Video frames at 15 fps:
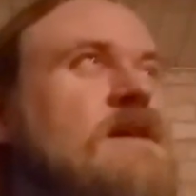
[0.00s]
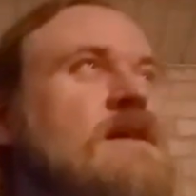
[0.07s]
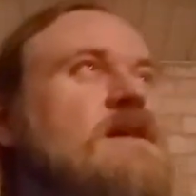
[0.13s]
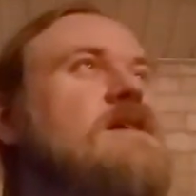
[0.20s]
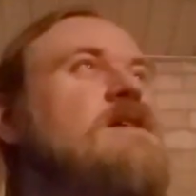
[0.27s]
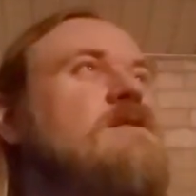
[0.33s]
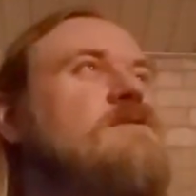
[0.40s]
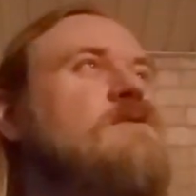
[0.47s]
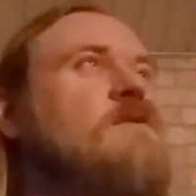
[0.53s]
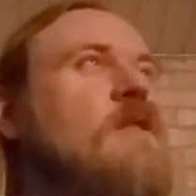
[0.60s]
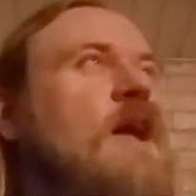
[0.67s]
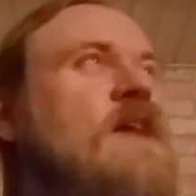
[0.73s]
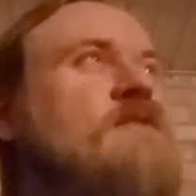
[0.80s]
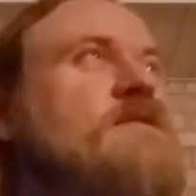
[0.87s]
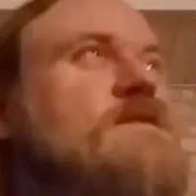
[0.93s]
your
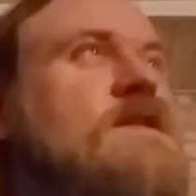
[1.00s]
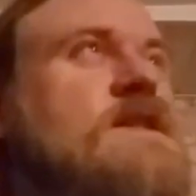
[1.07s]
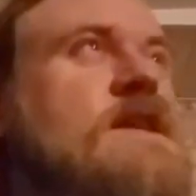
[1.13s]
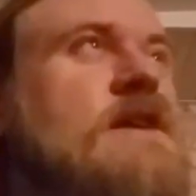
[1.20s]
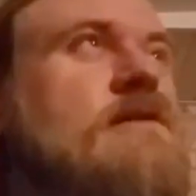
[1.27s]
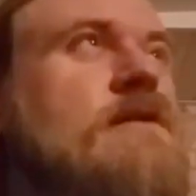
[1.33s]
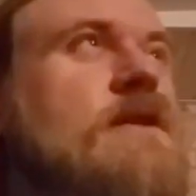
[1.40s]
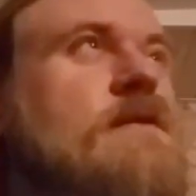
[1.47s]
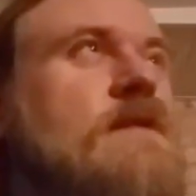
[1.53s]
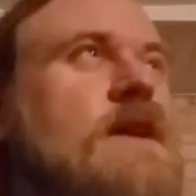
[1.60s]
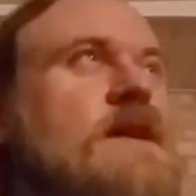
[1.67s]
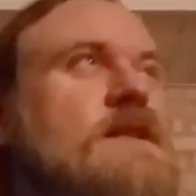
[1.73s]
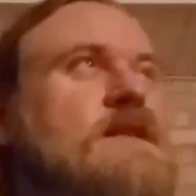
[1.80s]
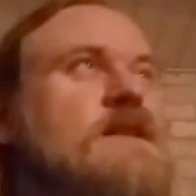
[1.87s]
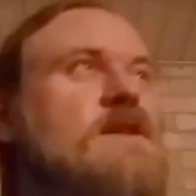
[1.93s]
life
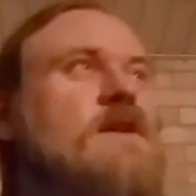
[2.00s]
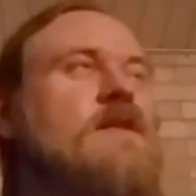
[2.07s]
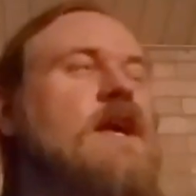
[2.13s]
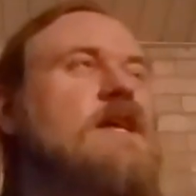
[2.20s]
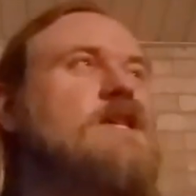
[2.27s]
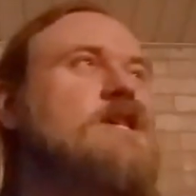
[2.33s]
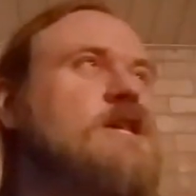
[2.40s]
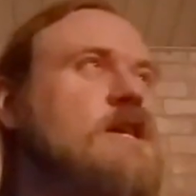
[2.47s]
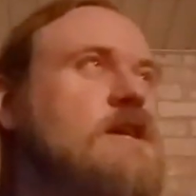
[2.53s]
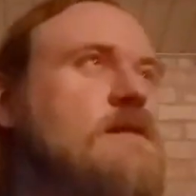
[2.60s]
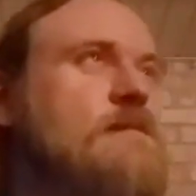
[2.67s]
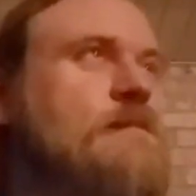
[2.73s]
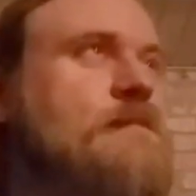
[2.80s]
deteriorates and all that shit.